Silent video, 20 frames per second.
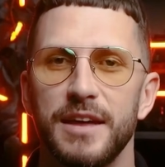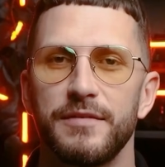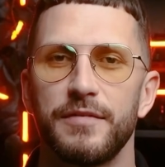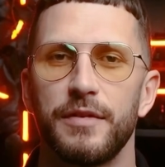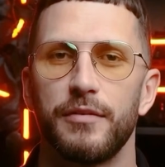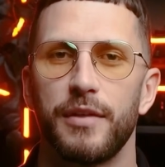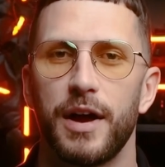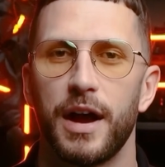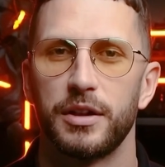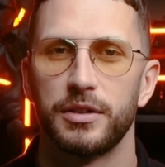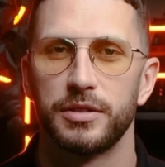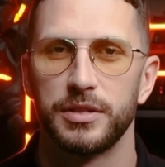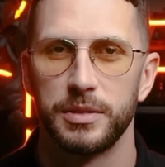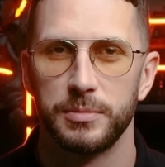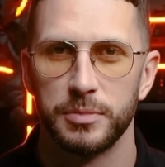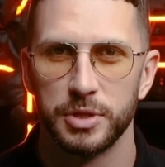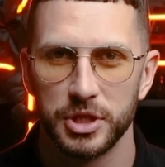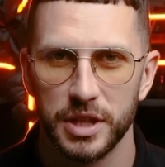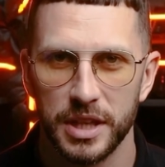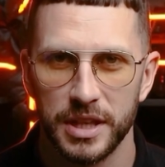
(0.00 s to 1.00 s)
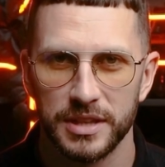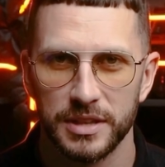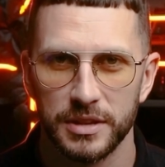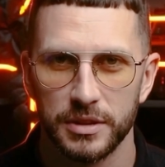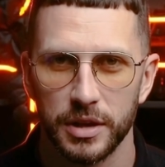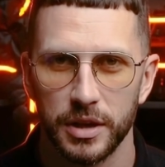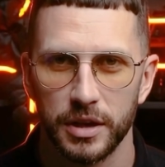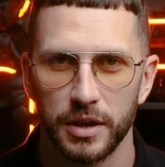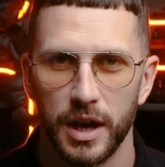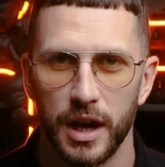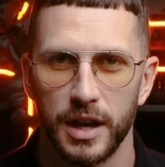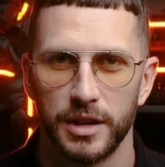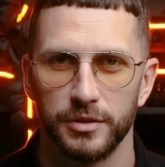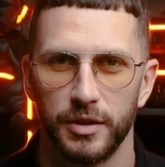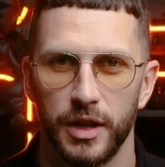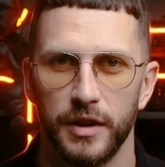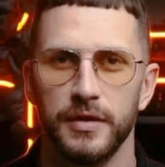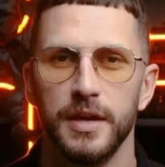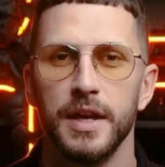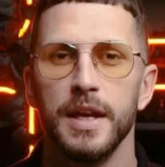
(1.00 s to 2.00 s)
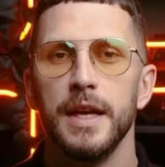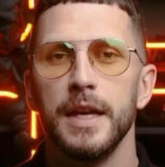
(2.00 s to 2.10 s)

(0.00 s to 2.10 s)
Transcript: save the file onto the machine's internal hard drive.